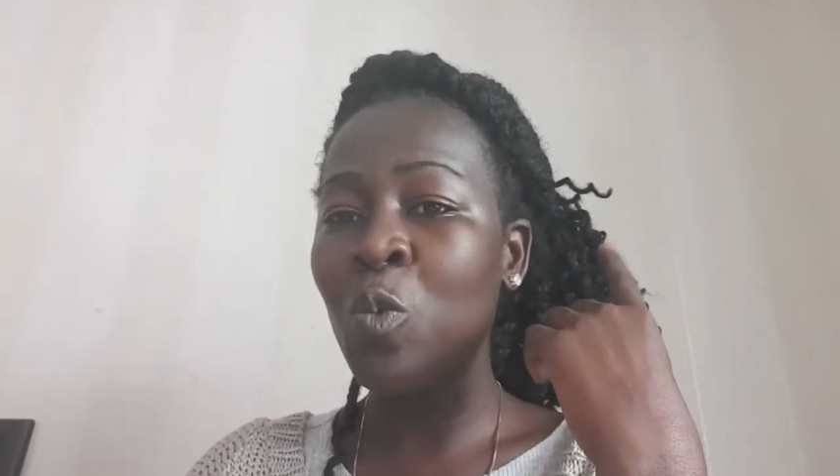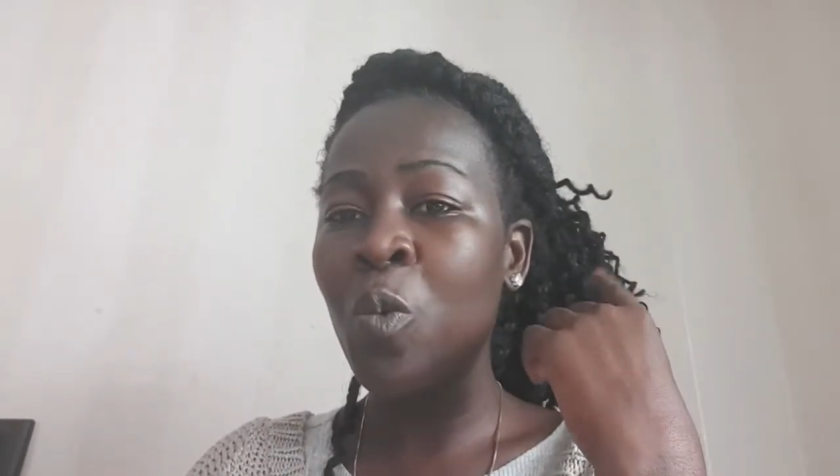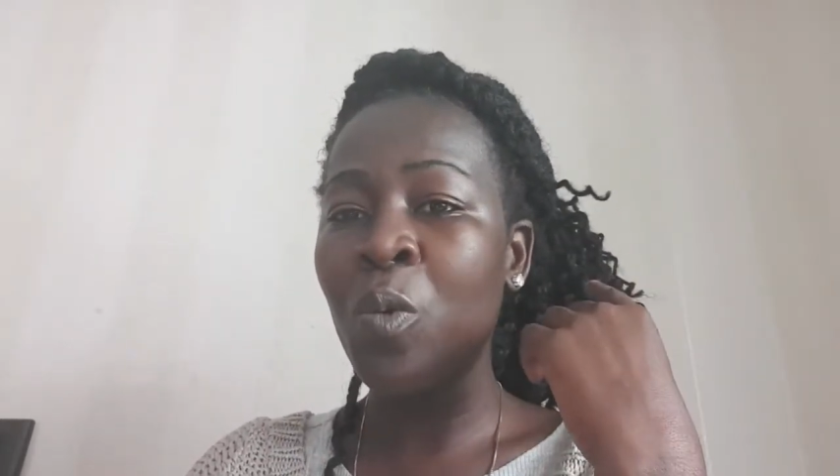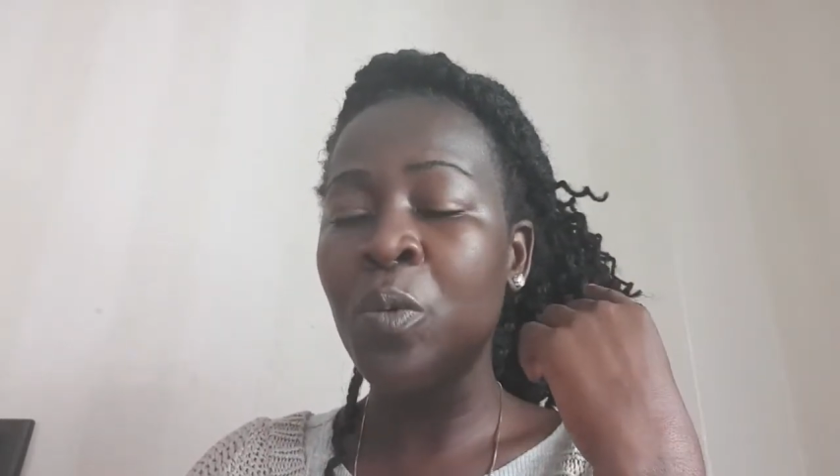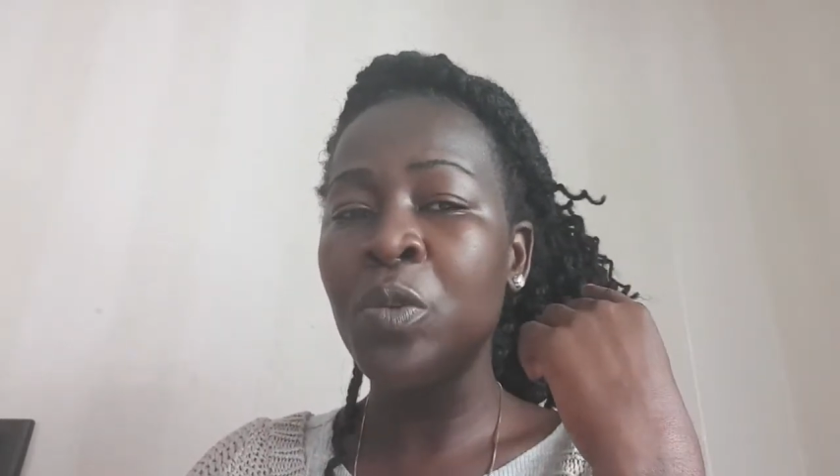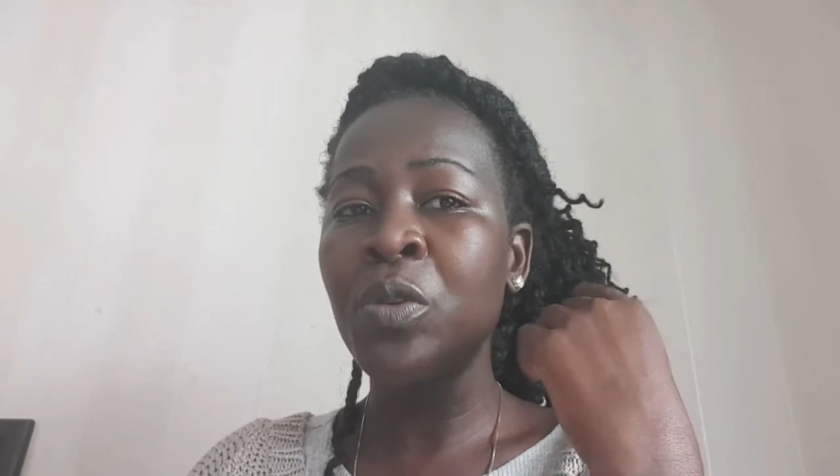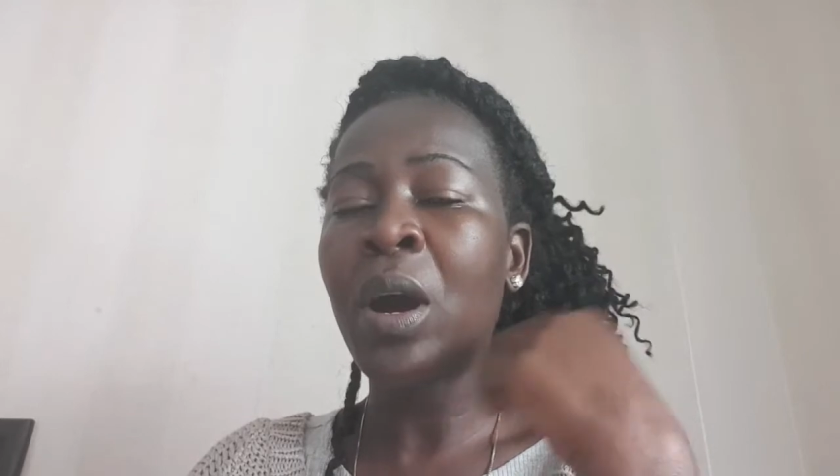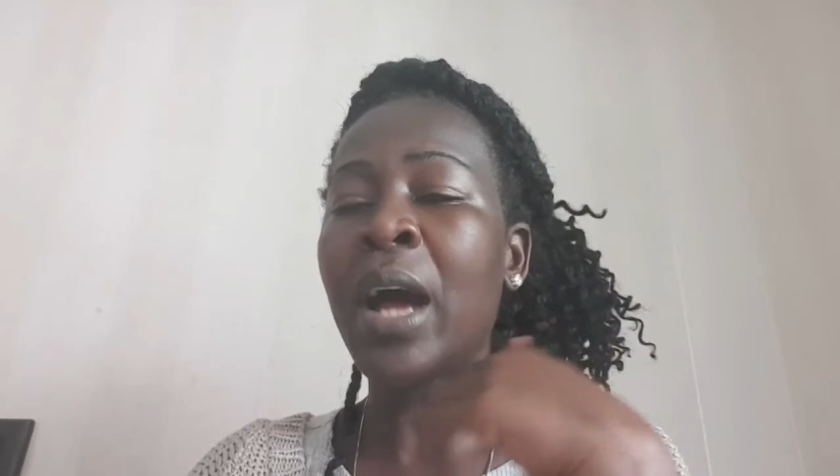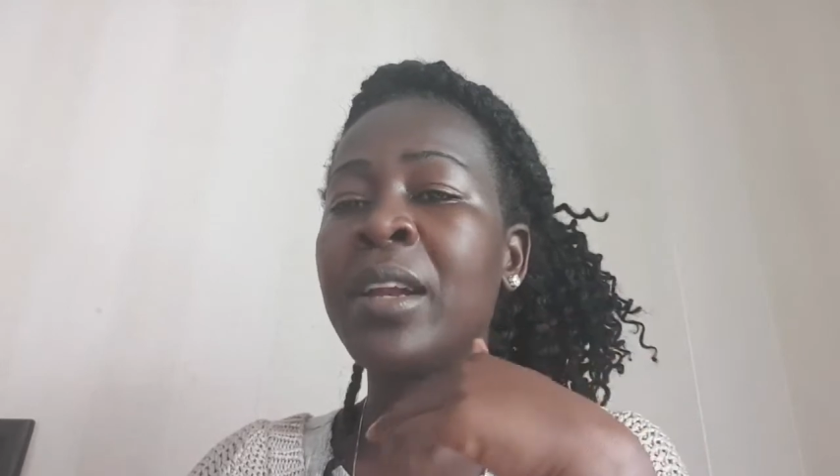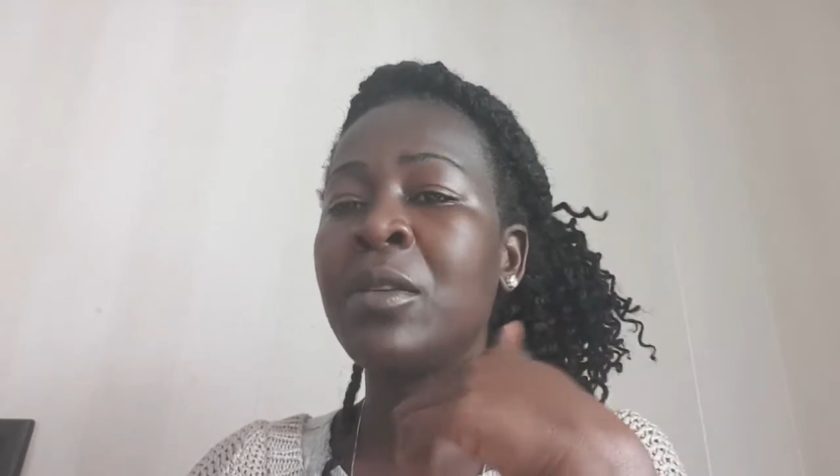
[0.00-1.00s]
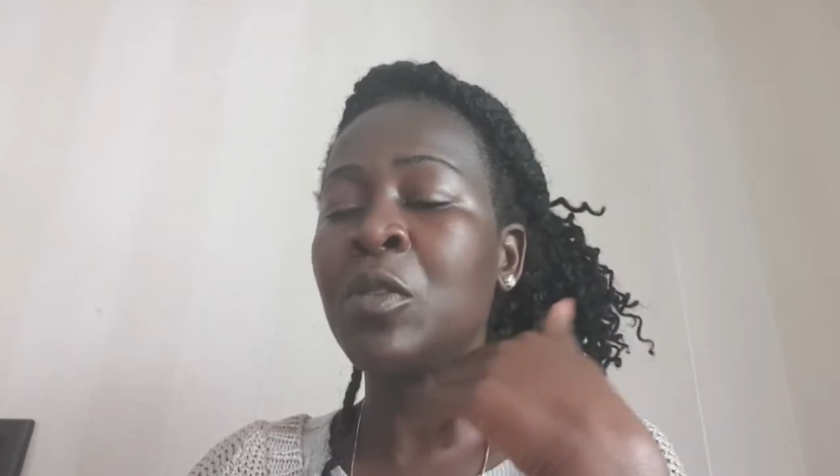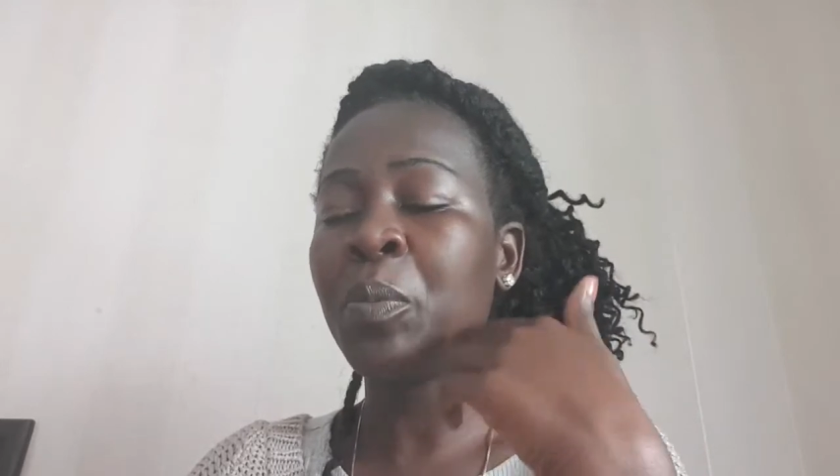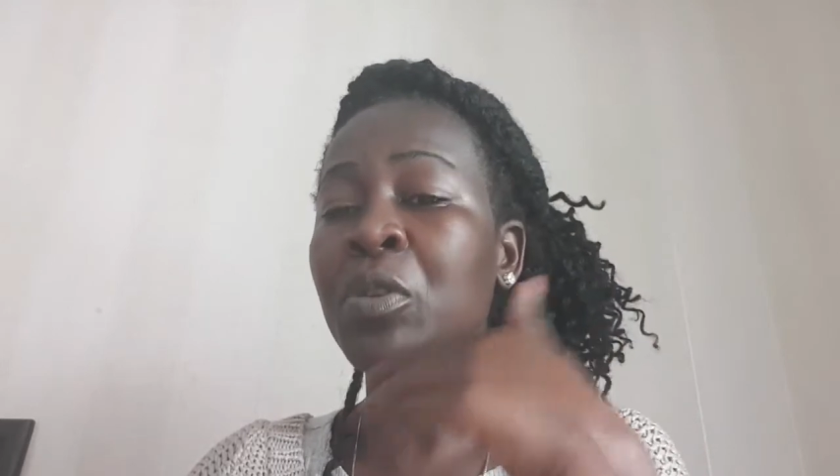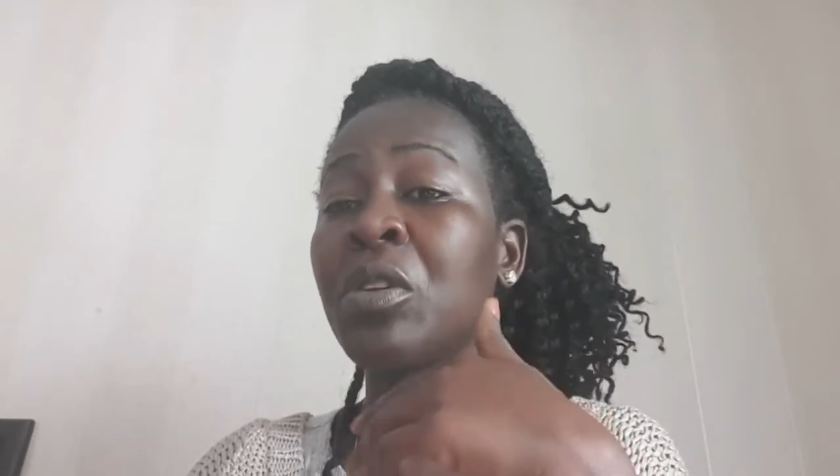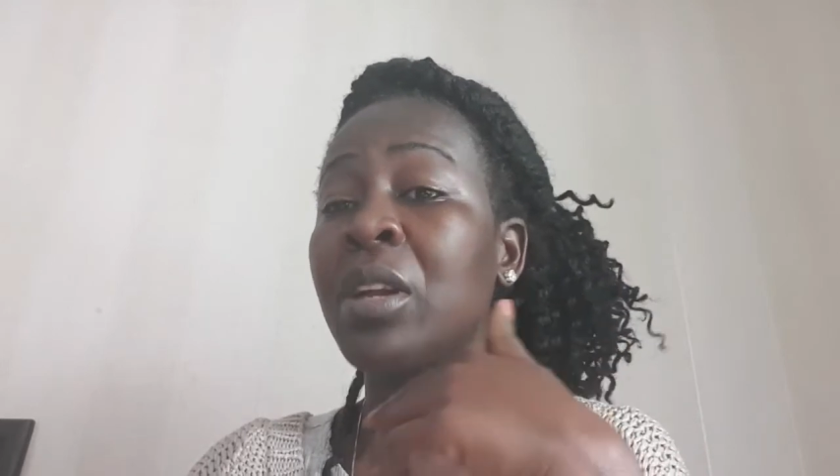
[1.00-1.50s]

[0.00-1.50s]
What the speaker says: you put